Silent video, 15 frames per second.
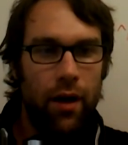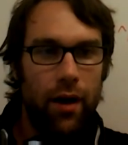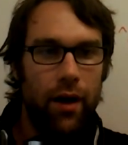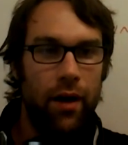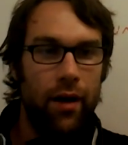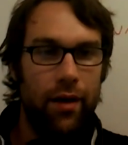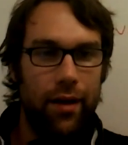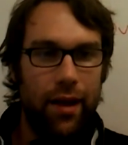
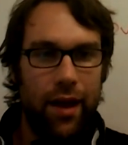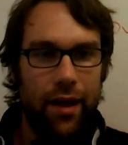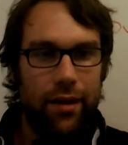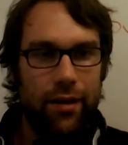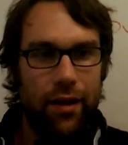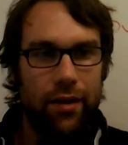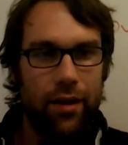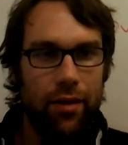Uh, and
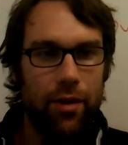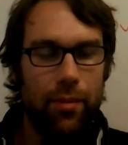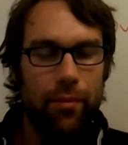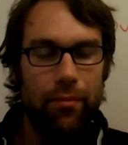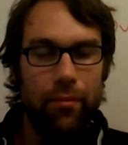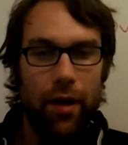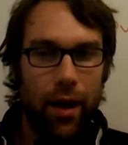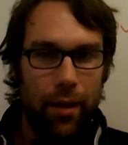another,
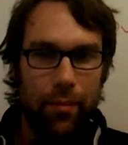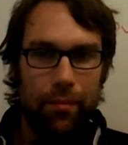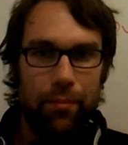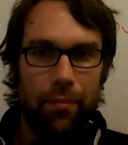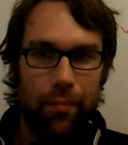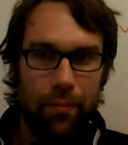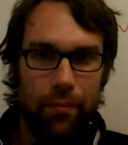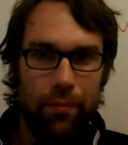uh,
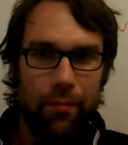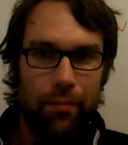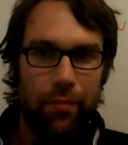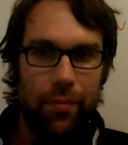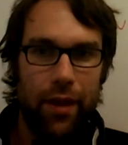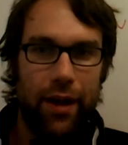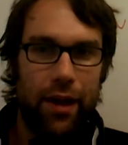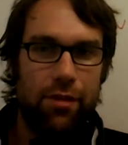
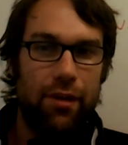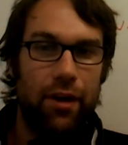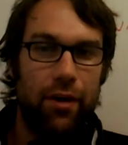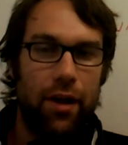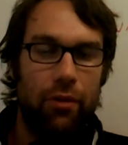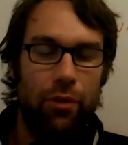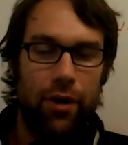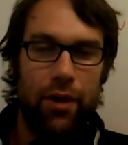I guess,
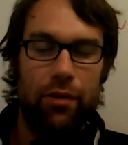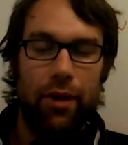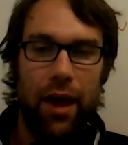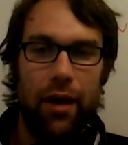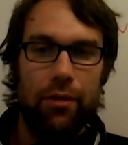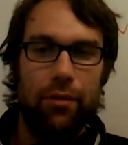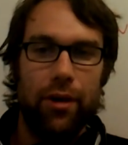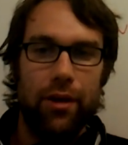area where you
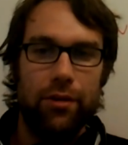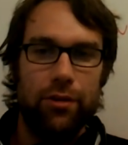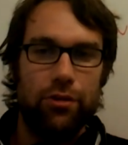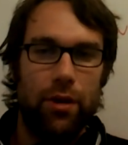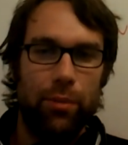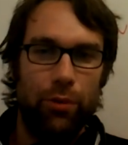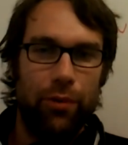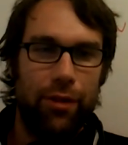can run into
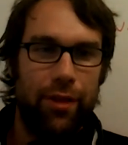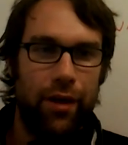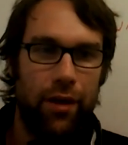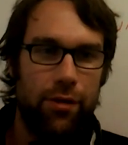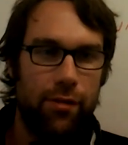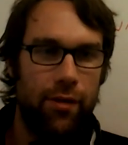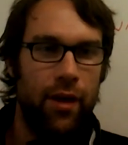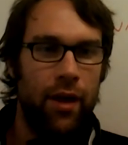trouble with
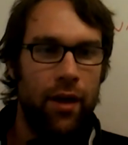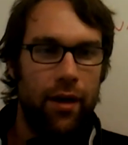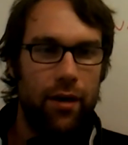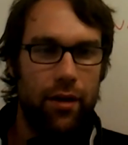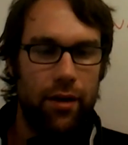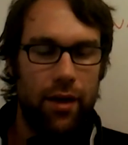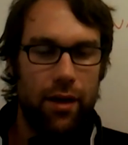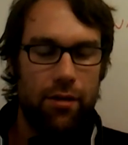this
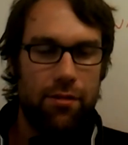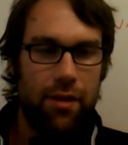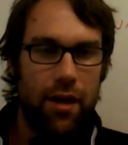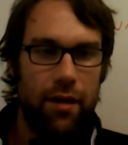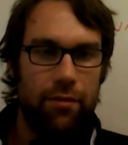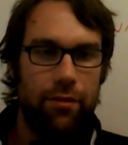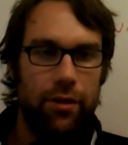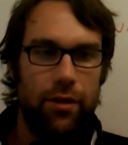uh, is
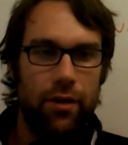if